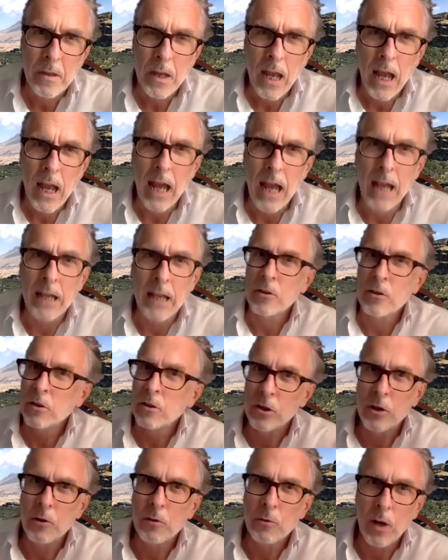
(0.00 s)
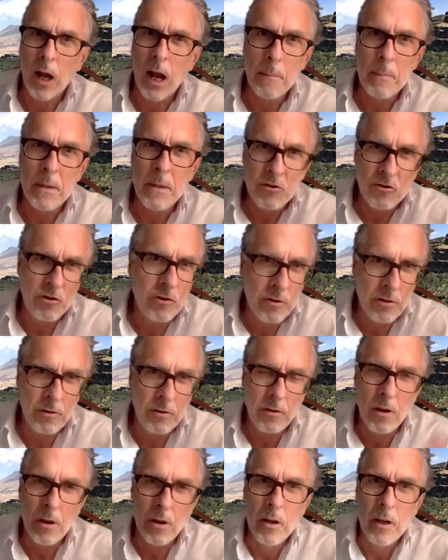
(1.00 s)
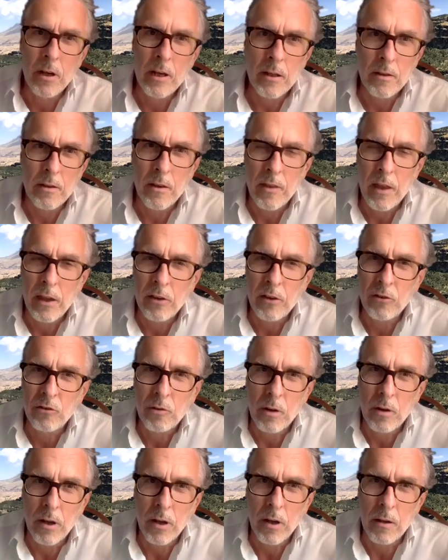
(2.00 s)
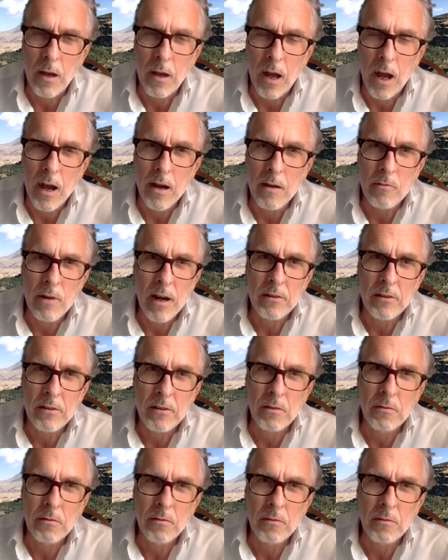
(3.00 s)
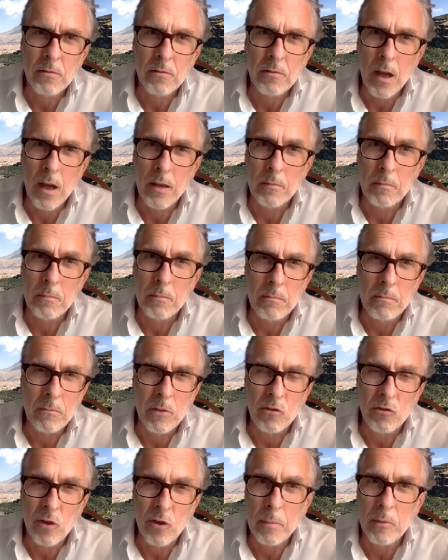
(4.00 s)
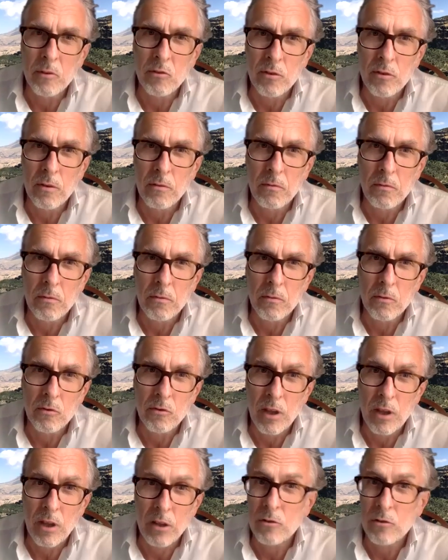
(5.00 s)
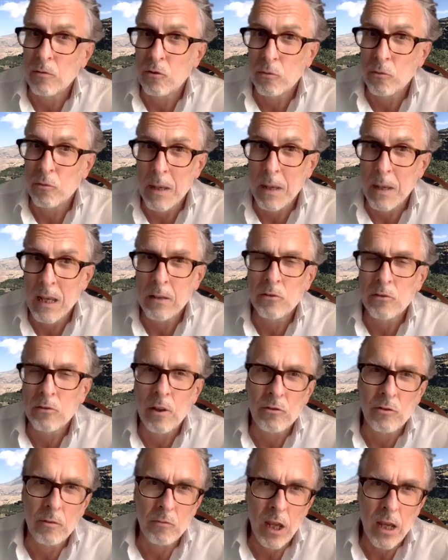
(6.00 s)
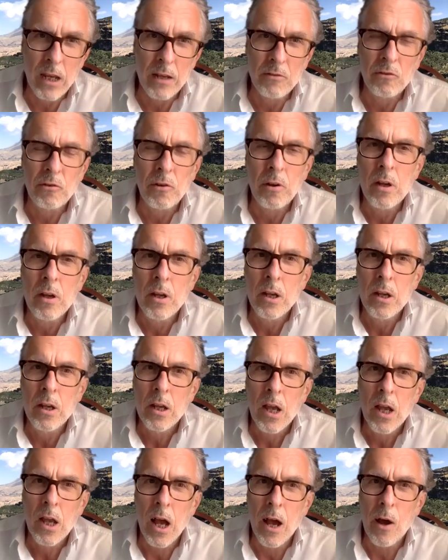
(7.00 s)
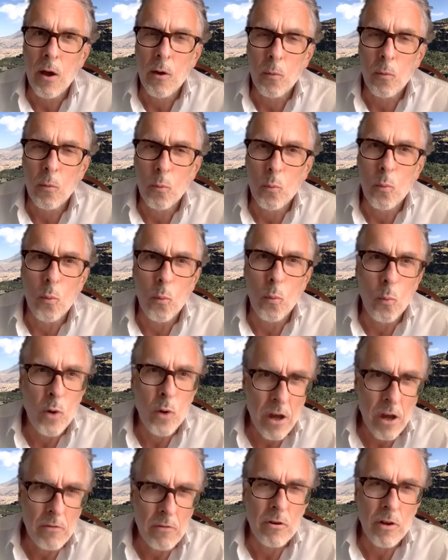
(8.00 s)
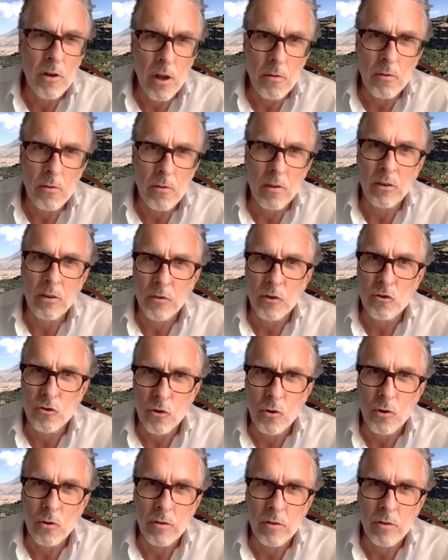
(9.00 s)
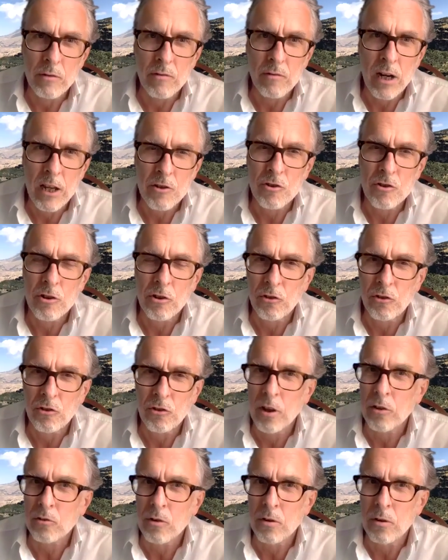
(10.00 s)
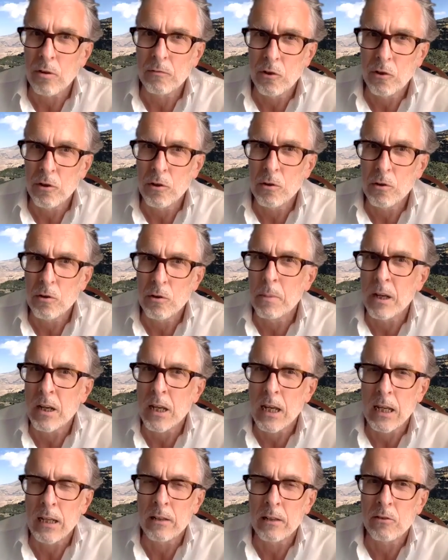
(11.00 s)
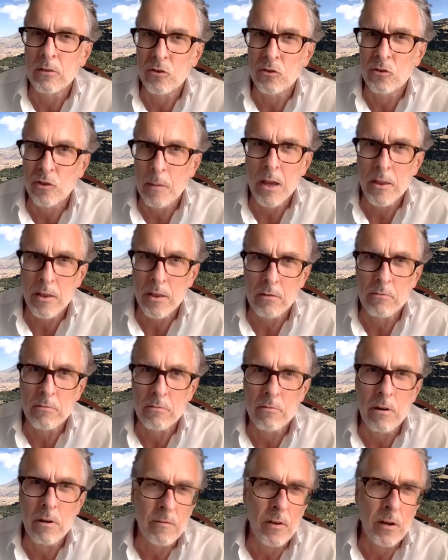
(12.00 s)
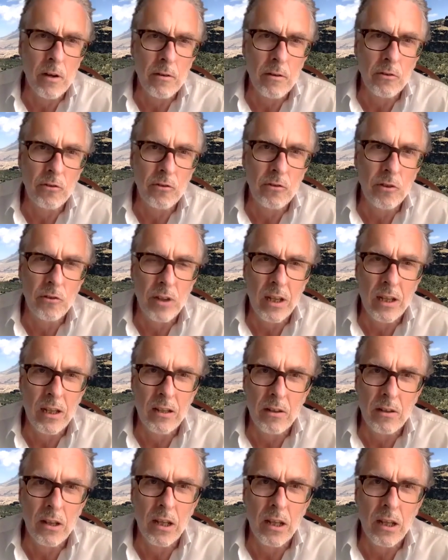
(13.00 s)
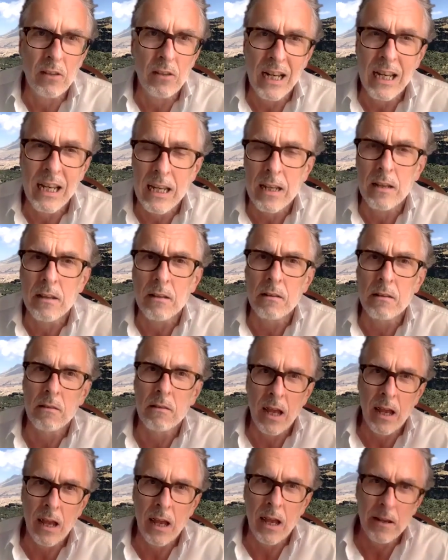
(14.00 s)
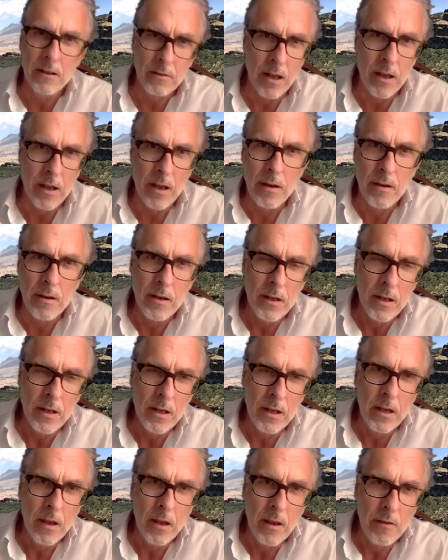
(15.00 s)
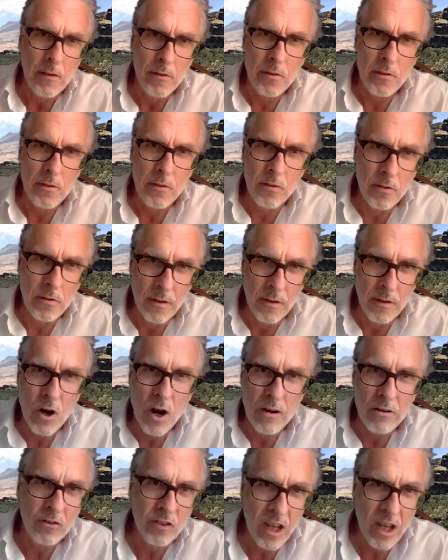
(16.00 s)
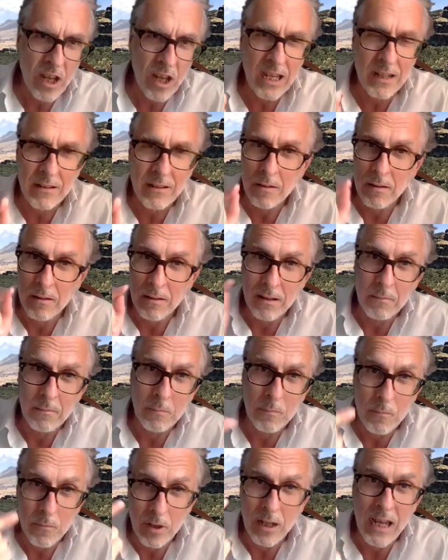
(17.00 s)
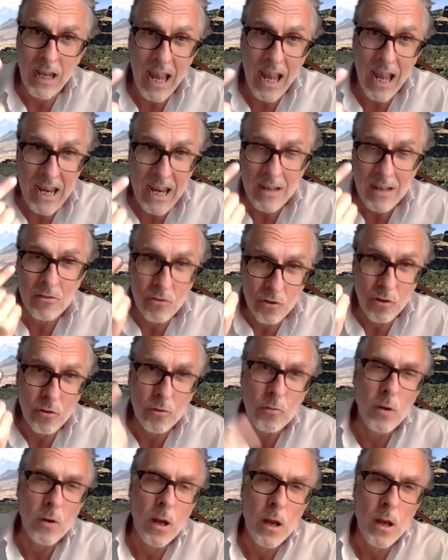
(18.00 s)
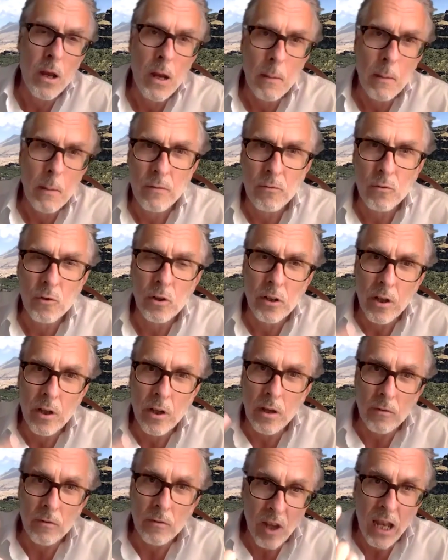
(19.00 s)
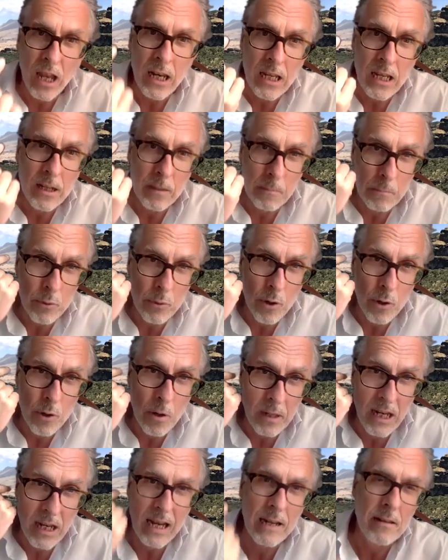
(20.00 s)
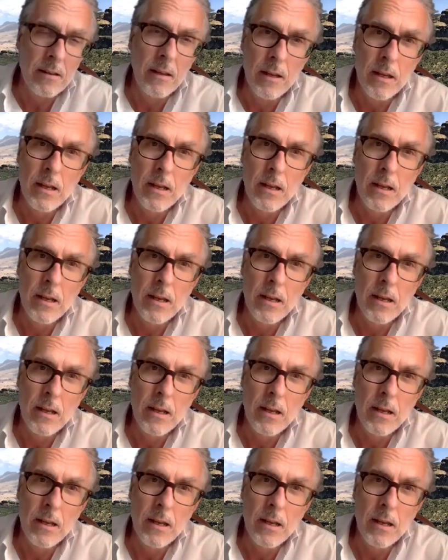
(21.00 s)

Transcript: And you know, I mentioned earlier that there's a high rate of disturbance of sense of smell, sense of taste. Mm-hmm. We don't know this for sure in relation to SARS-CoV-2, but in some other coronaviruses, it is clear that the virus can get into peripheral nerves and it can propagate,